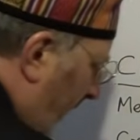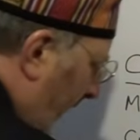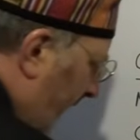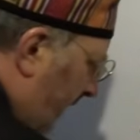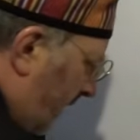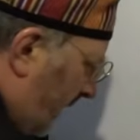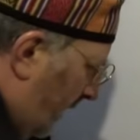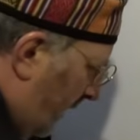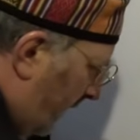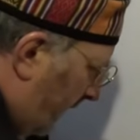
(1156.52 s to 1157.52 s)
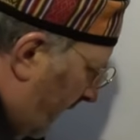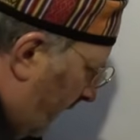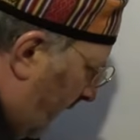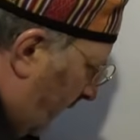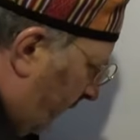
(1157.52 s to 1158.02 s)
And
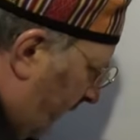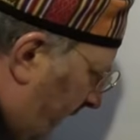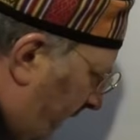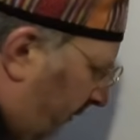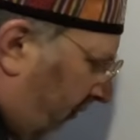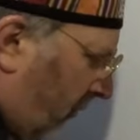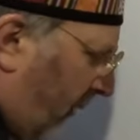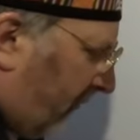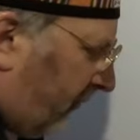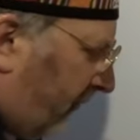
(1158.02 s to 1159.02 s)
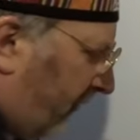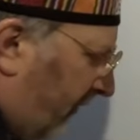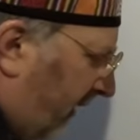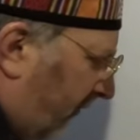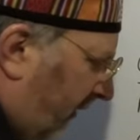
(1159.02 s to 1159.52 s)
then lastly, here's the Western
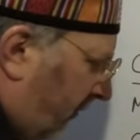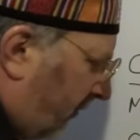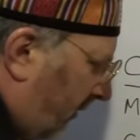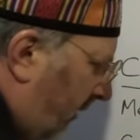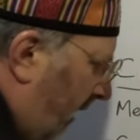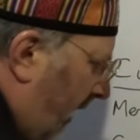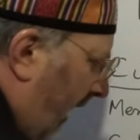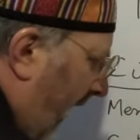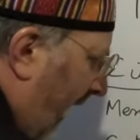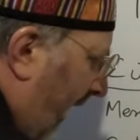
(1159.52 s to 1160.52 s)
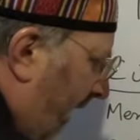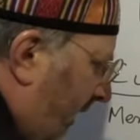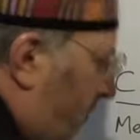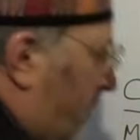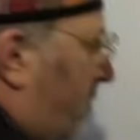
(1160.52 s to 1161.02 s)
civilization,
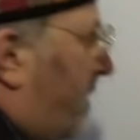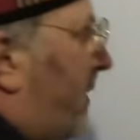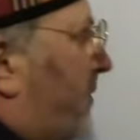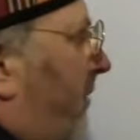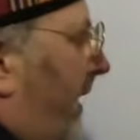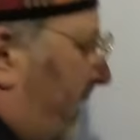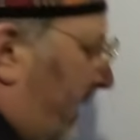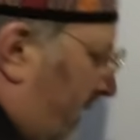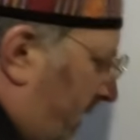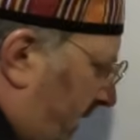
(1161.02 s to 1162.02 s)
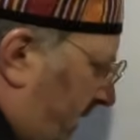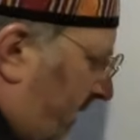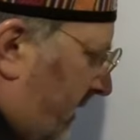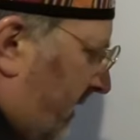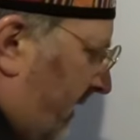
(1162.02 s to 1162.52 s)
and as he was writing in the
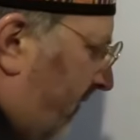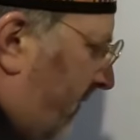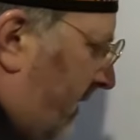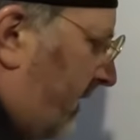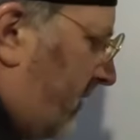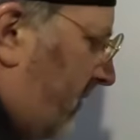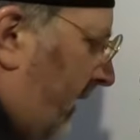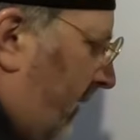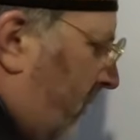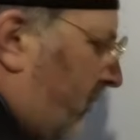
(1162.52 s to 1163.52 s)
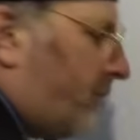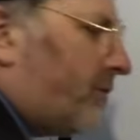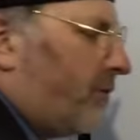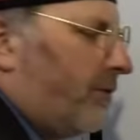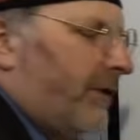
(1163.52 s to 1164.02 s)
60s and 70s, he wasn't
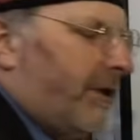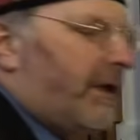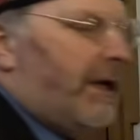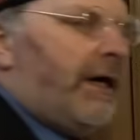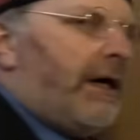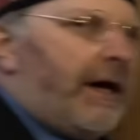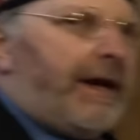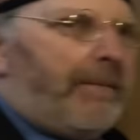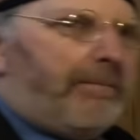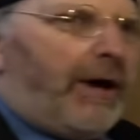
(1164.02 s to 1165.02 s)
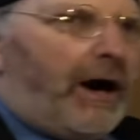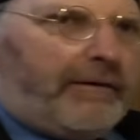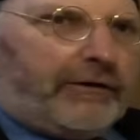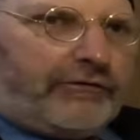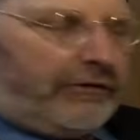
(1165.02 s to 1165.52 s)
sure that an
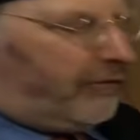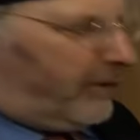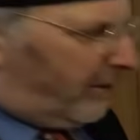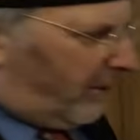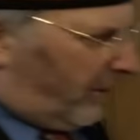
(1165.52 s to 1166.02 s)
empire existed,